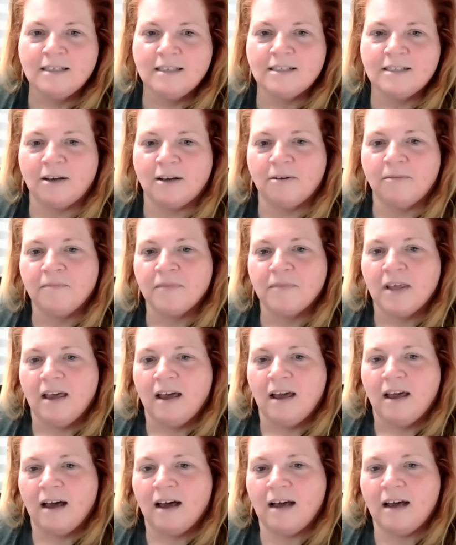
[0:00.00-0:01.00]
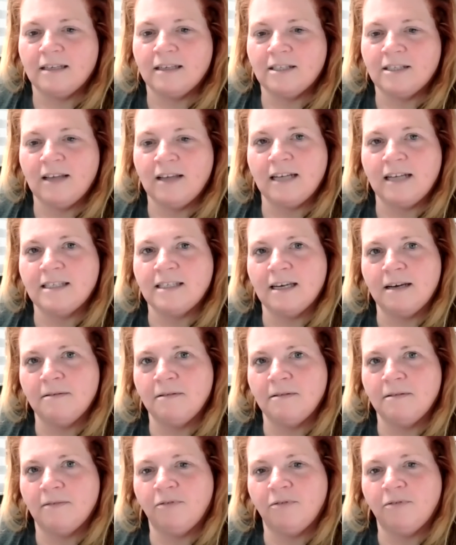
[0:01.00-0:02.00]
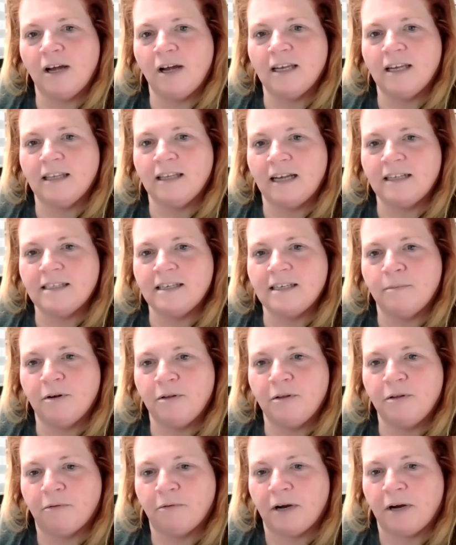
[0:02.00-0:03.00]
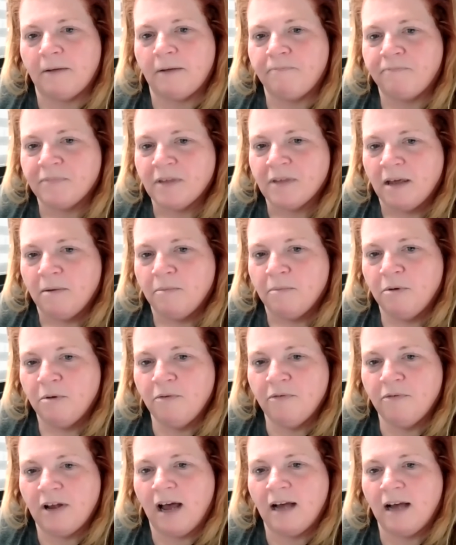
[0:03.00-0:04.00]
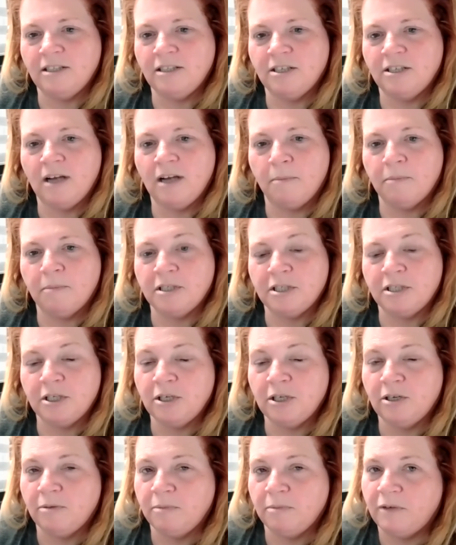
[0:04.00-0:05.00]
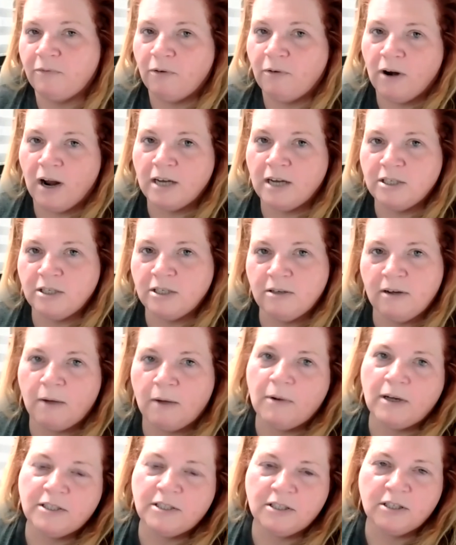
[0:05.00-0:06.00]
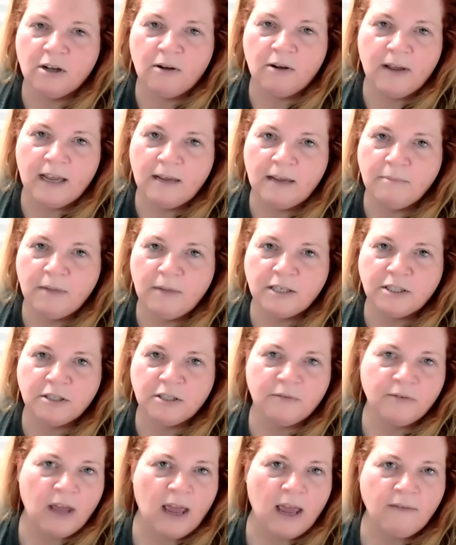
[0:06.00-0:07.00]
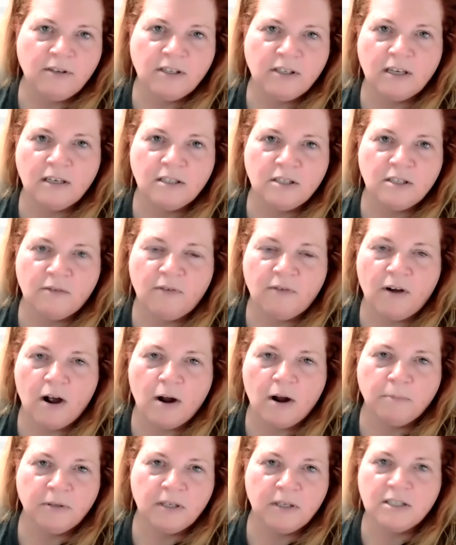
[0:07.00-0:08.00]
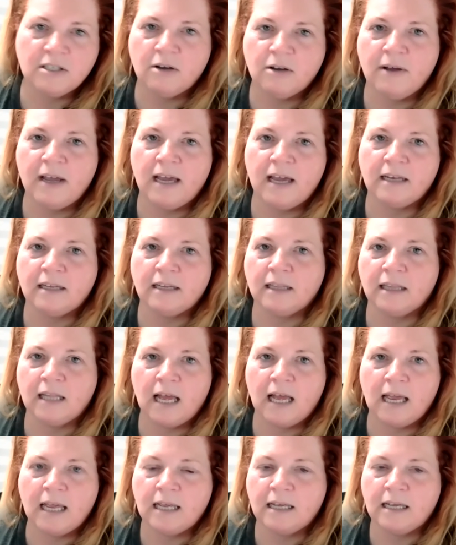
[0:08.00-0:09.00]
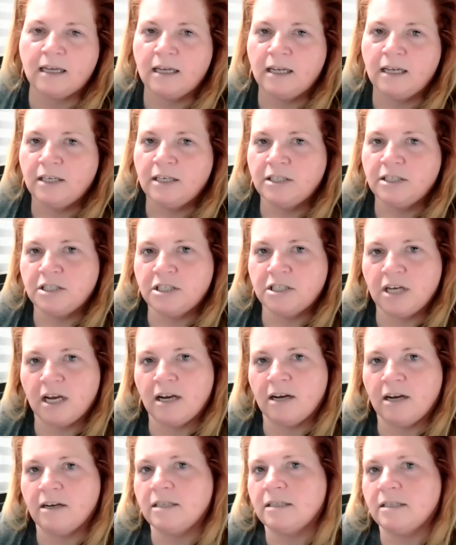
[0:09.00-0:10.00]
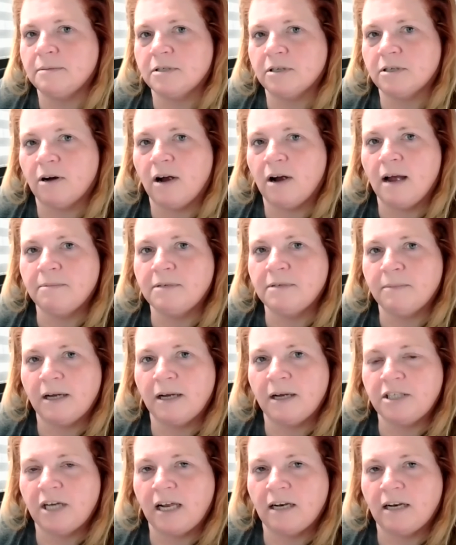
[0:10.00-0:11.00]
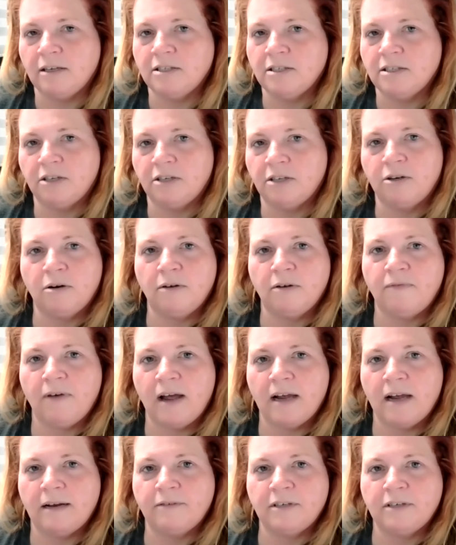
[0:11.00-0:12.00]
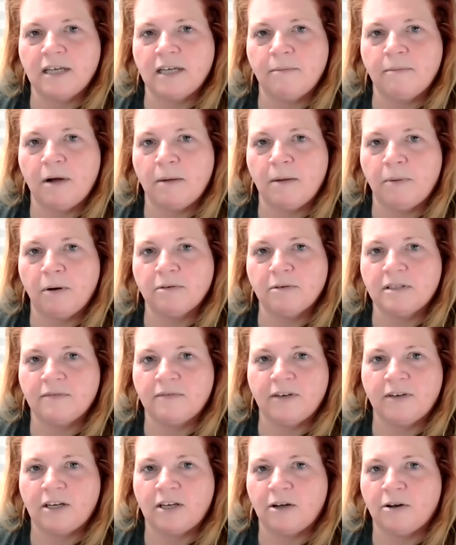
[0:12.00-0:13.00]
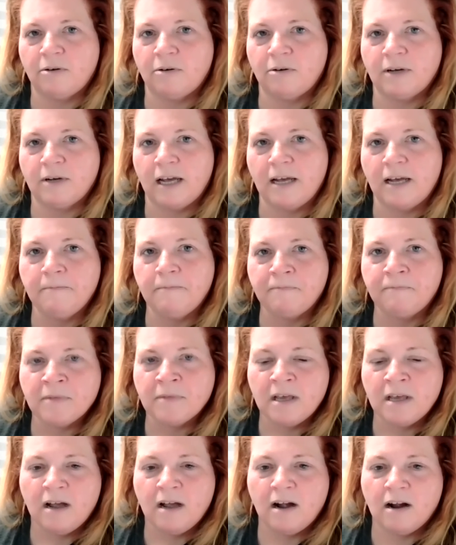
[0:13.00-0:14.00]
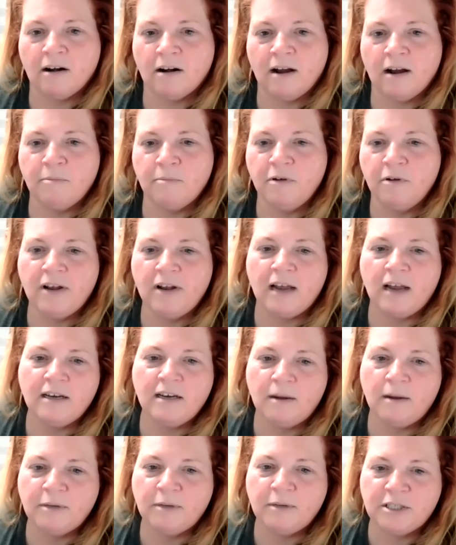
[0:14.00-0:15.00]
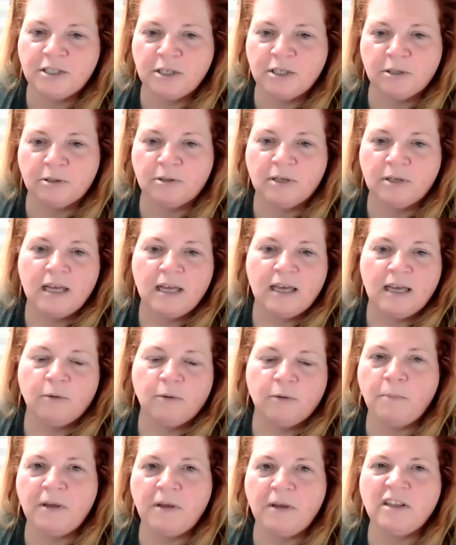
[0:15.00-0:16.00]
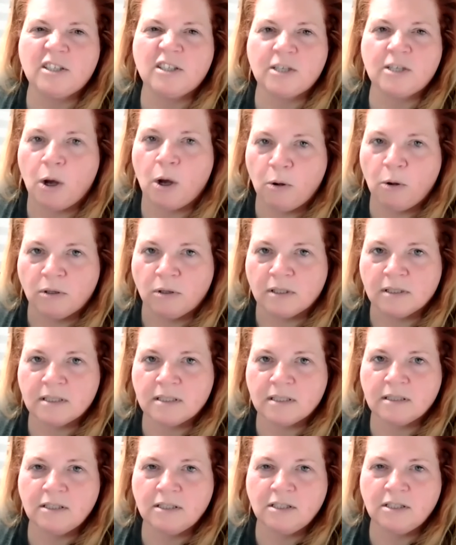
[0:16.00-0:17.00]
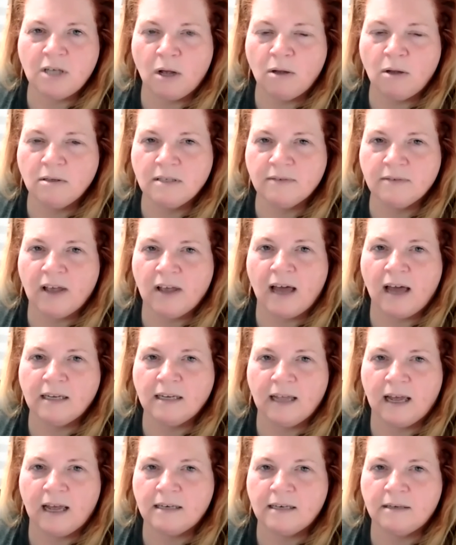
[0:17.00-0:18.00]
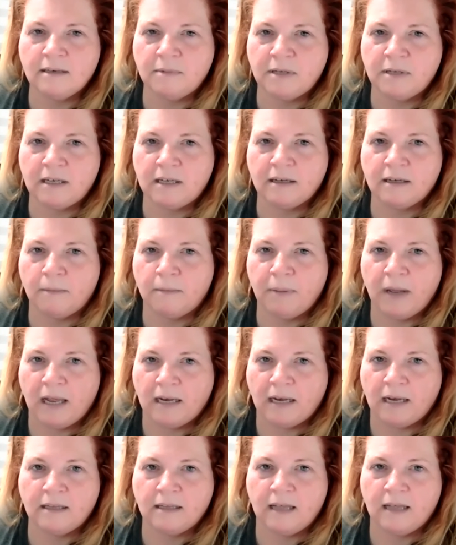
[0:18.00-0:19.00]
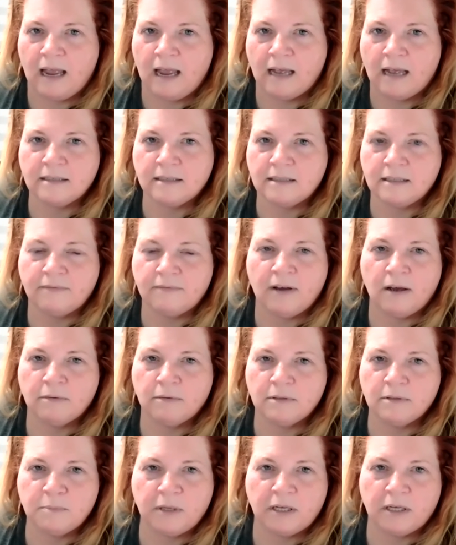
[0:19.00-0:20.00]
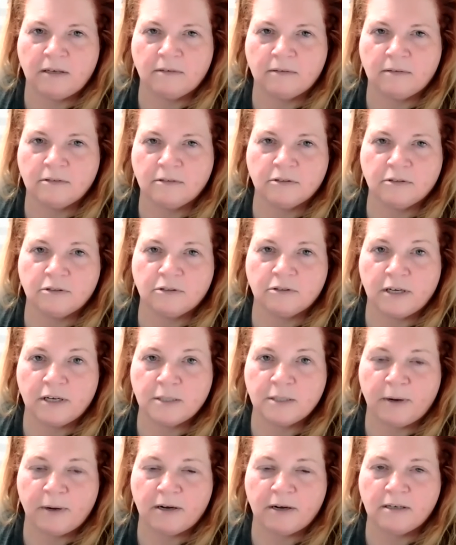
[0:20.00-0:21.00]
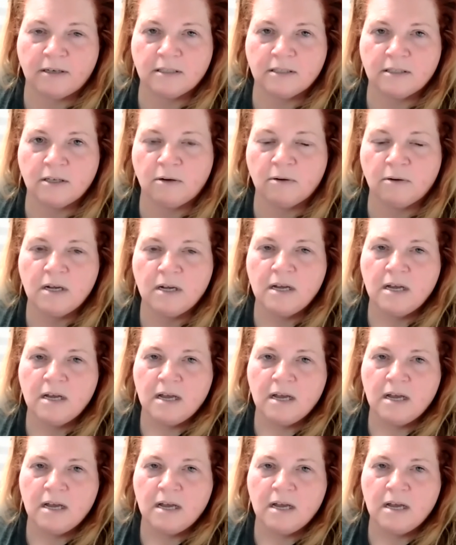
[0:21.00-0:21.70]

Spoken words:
So that's the flooding. That's number 3. Moving on to number 2. And before I do, I want you to go ahead and make sure, if you haven't done it so far, please go ahead and like, share, and subscribe to my channel so you're notified every time I post a video, okay? All right, moving on to number 2 would be the tolls. The tolls have kind of gotten to be a pain in the ass, if I was being transparent. So